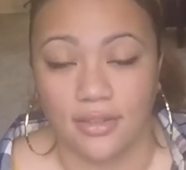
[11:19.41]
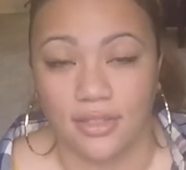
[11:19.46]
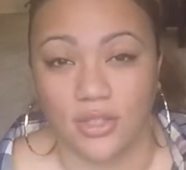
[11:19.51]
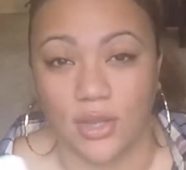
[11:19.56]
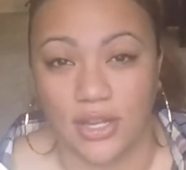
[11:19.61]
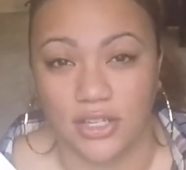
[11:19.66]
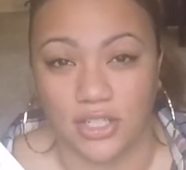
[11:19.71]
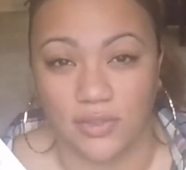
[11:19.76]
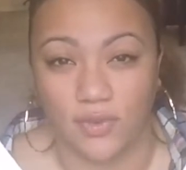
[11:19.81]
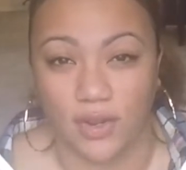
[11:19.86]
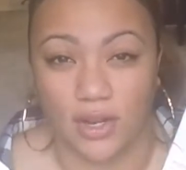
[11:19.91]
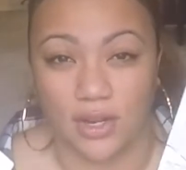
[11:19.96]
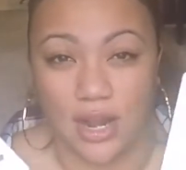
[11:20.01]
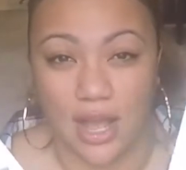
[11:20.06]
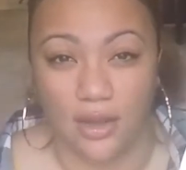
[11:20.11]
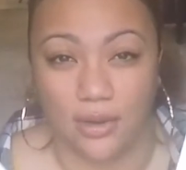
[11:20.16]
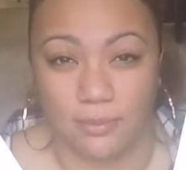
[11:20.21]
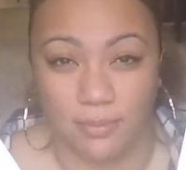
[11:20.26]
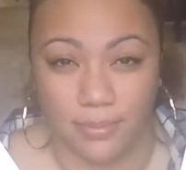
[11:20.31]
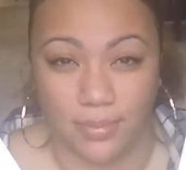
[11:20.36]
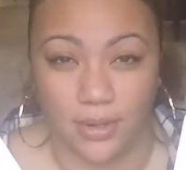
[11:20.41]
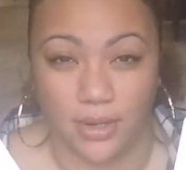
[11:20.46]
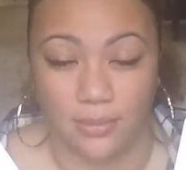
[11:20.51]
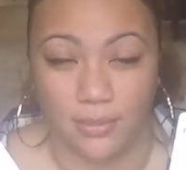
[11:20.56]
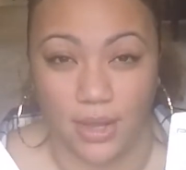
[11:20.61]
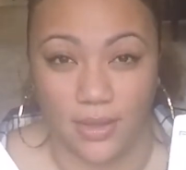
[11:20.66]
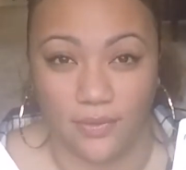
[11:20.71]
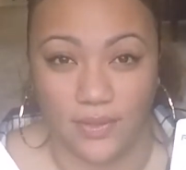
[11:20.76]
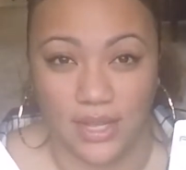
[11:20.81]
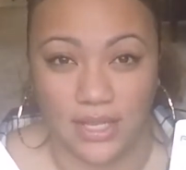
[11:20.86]
so I just figured I would put
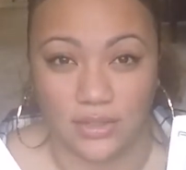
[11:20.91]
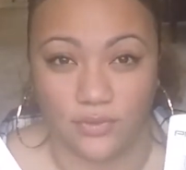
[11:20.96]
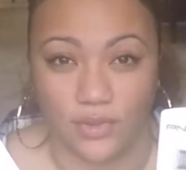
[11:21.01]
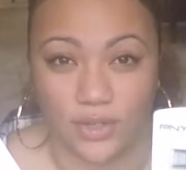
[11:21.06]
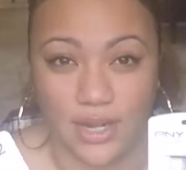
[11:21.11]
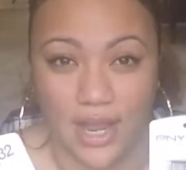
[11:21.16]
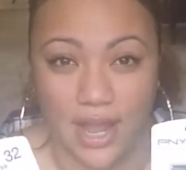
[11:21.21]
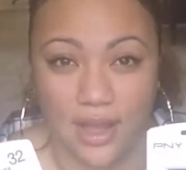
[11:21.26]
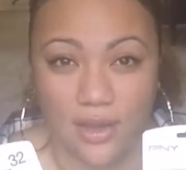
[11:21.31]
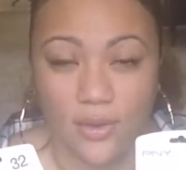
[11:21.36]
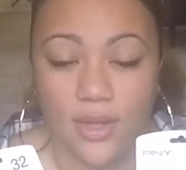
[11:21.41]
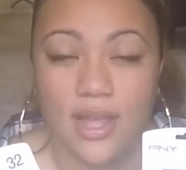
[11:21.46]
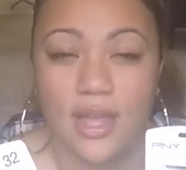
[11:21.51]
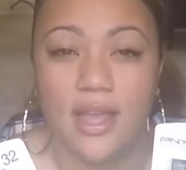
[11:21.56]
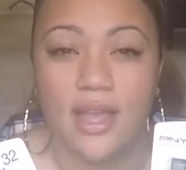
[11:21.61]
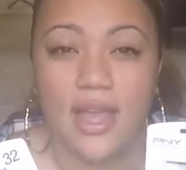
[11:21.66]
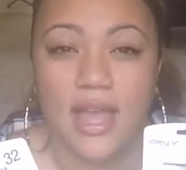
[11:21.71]
them on these for now.